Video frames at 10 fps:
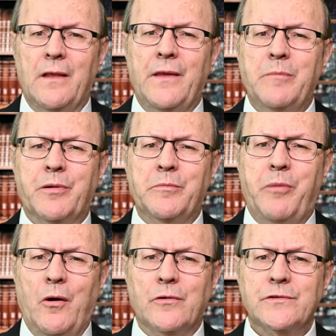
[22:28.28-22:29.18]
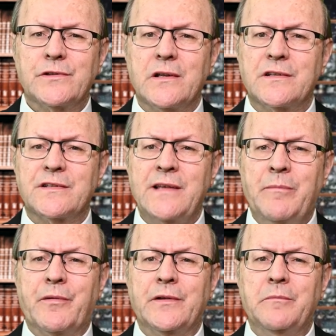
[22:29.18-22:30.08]
They proposed
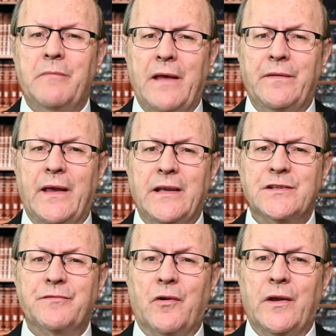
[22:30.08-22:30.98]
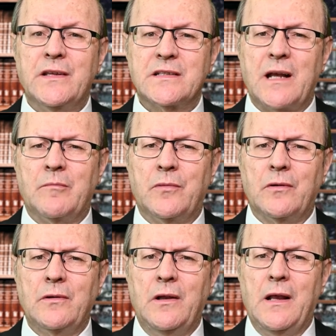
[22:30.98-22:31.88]
separate mandates for
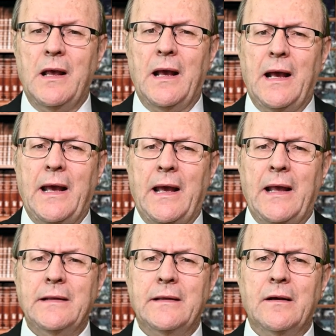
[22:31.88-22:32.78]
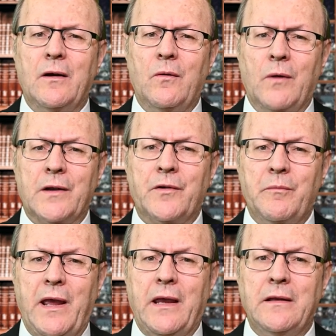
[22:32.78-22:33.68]
Istanbul and what
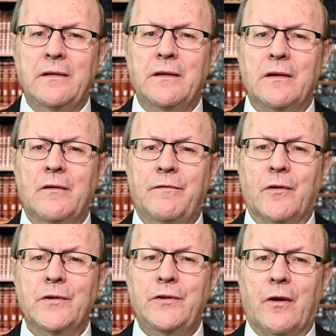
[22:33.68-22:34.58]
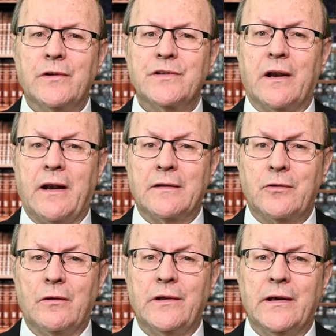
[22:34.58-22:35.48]
remained for the Turks in
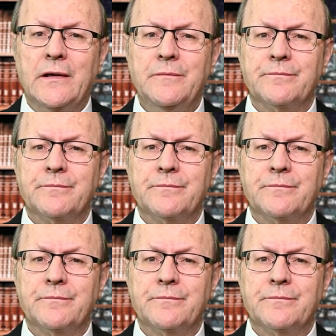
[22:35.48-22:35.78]
Anatolia.